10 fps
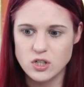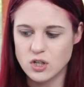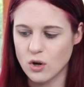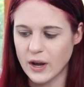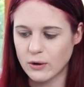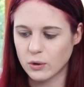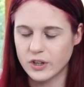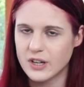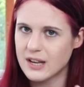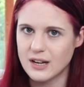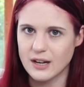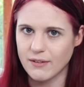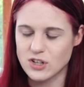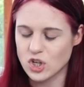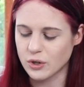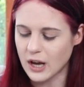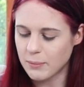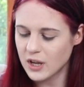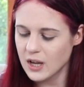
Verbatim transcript: So I ordered it and it never showed up.